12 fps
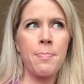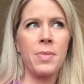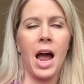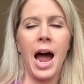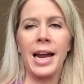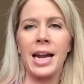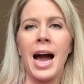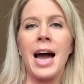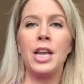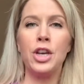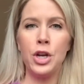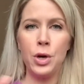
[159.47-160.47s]
I
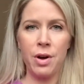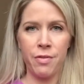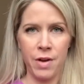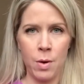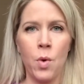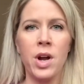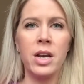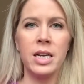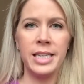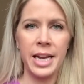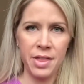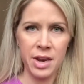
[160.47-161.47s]
kind of knew if I wanted to
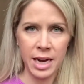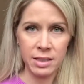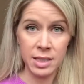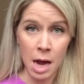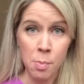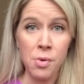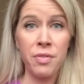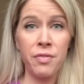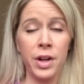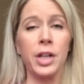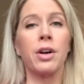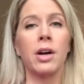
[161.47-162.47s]
take the next step with
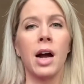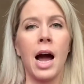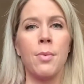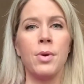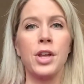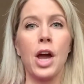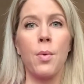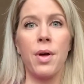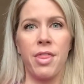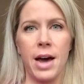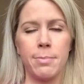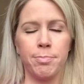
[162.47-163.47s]
filler, I would go with
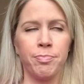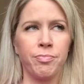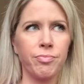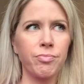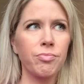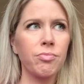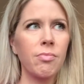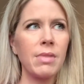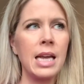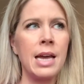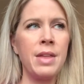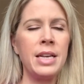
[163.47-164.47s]
them.
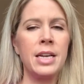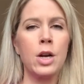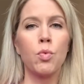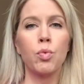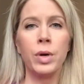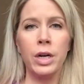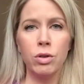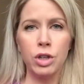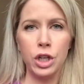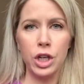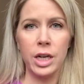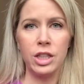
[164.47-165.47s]
And they did a real
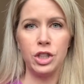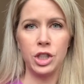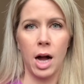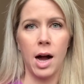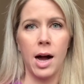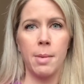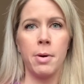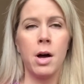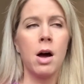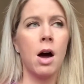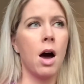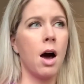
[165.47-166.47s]
good job
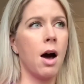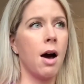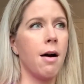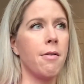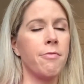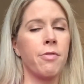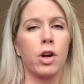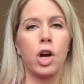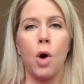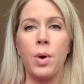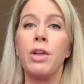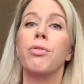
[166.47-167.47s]
of
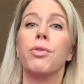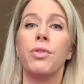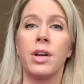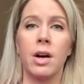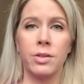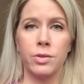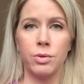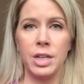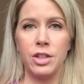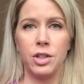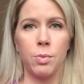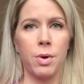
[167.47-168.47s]
going through the
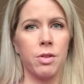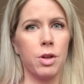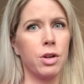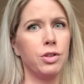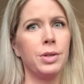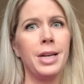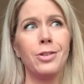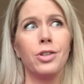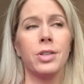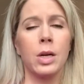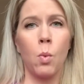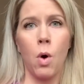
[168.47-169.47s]
consultation with you, because you can't just
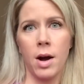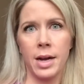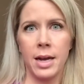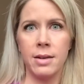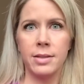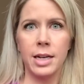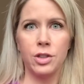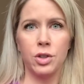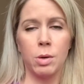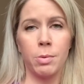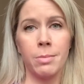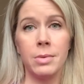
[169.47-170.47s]
like walk in, schedule an
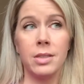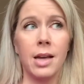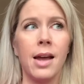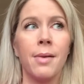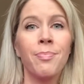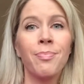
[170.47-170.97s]
appointment, say,